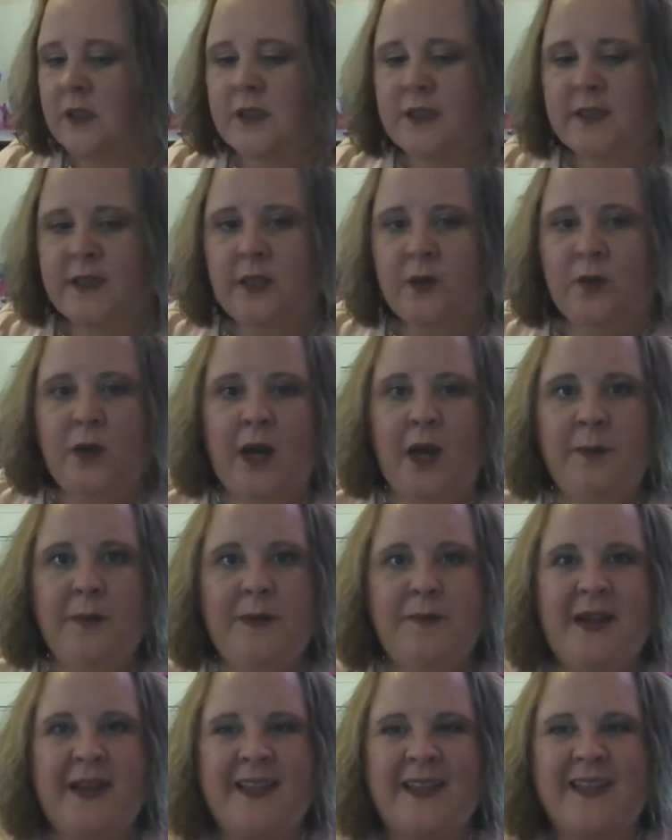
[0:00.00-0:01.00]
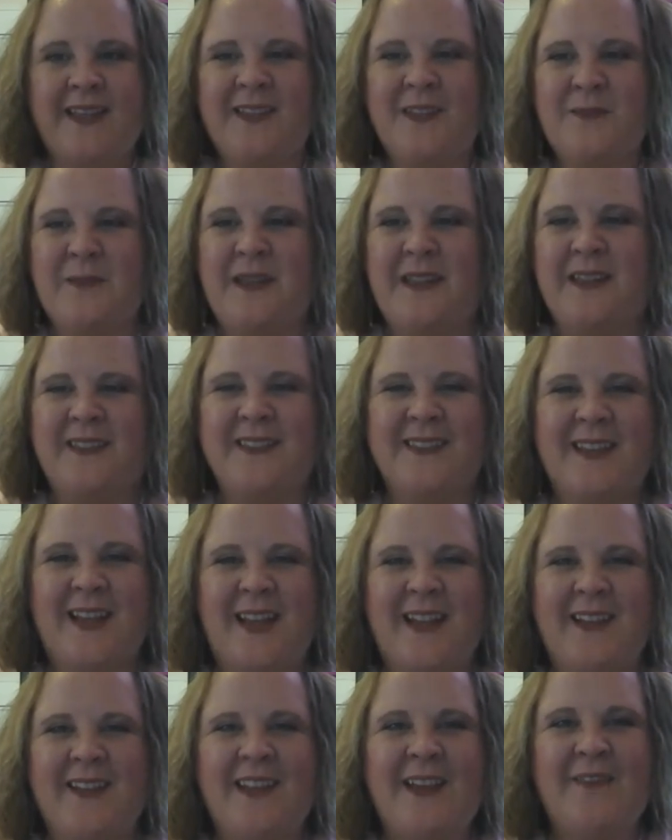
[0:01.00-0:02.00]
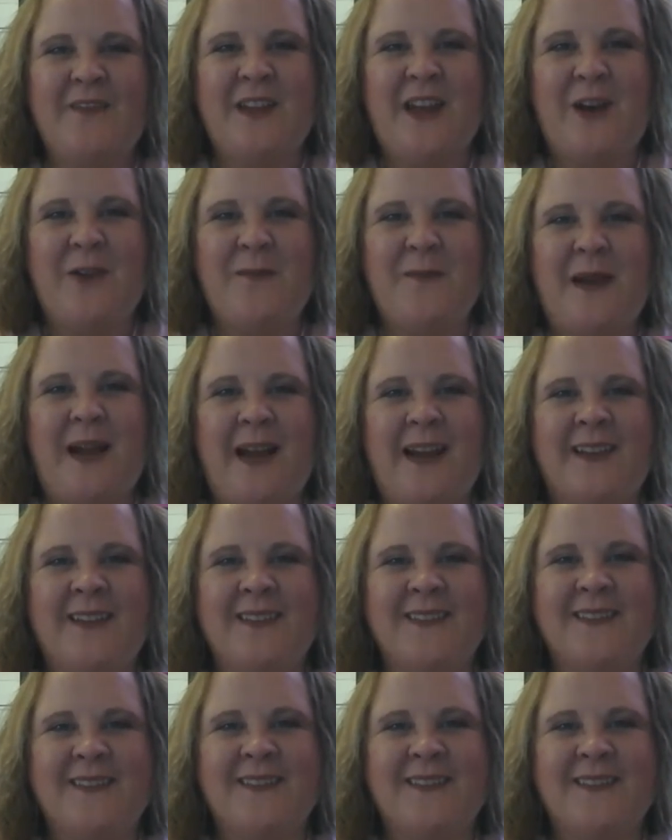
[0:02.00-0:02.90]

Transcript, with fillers: So I'll be back in a little bit. Love y'all. Bye.